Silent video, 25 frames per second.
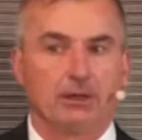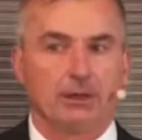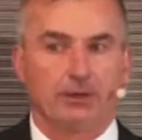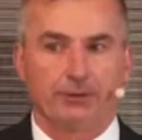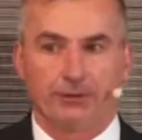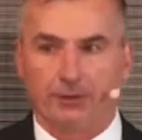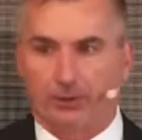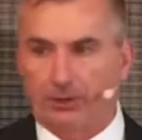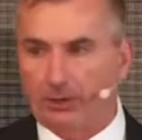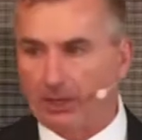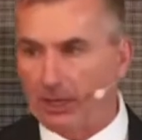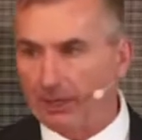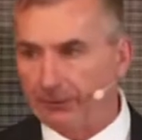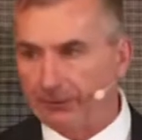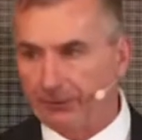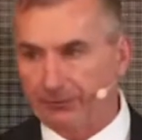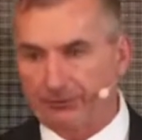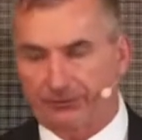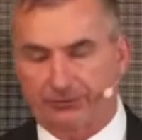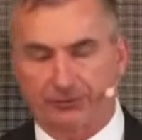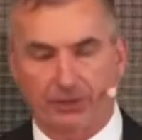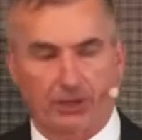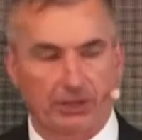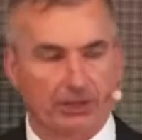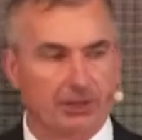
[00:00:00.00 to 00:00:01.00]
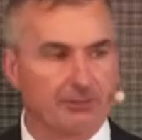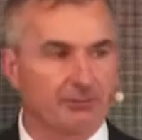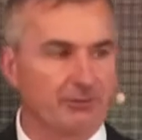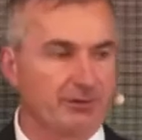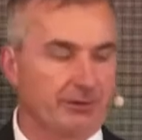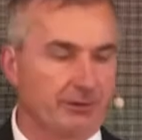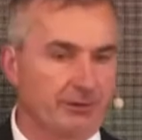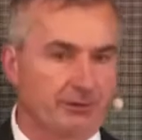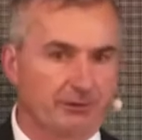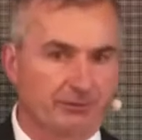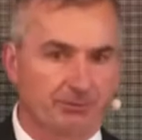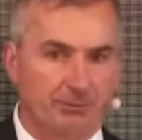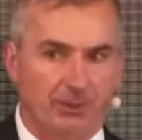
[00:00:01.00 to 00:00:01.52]
There are other startups in
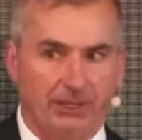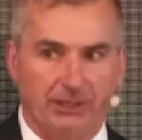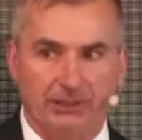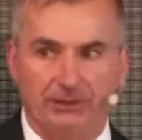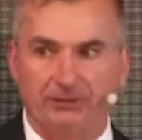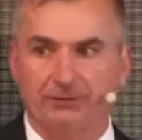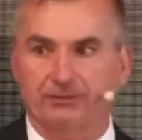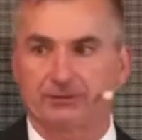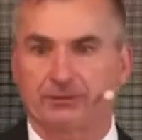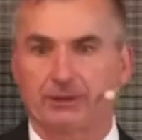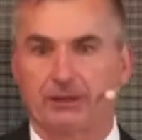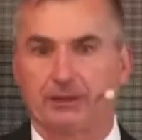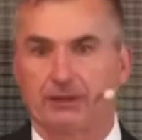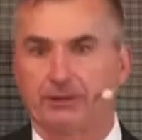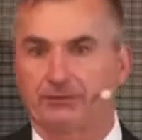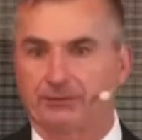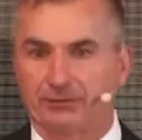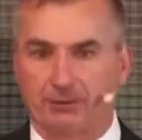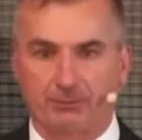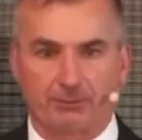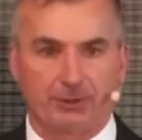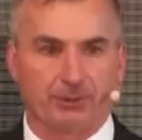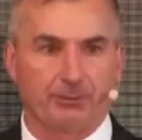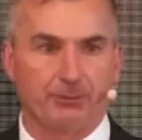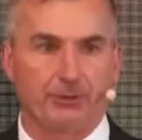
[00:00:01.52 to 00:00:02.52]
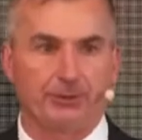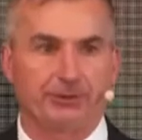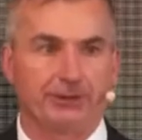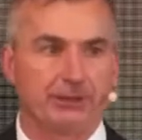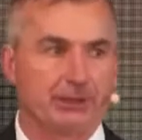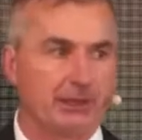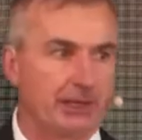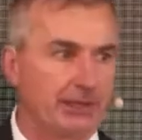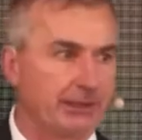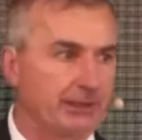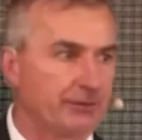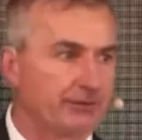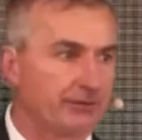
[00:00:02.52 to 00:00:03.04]
the space. Uh, some of them are in the
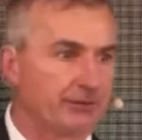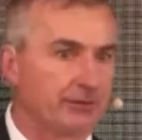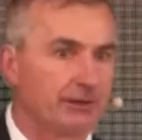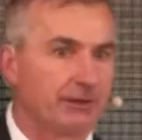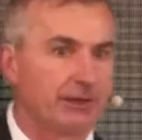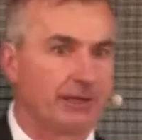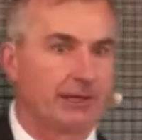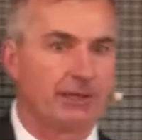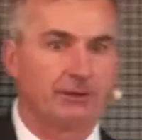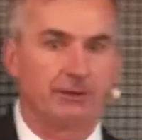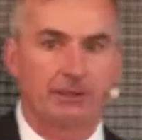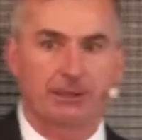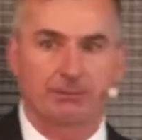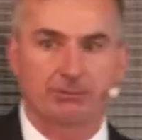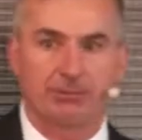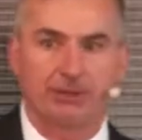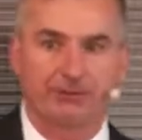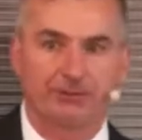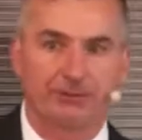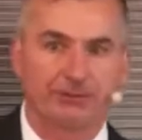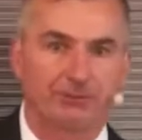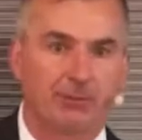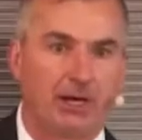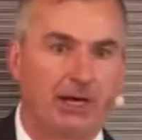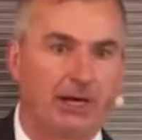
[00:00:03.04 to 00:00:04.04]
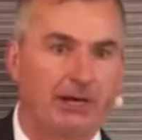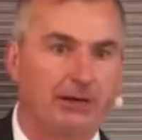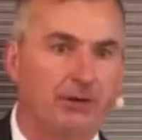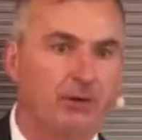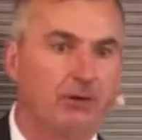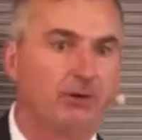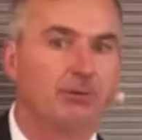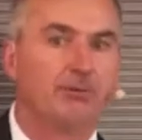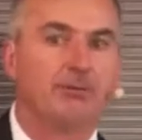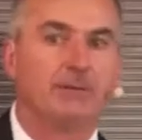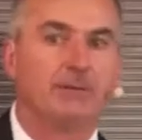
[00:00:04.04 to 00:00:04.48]
audience today, like Pivot Bio.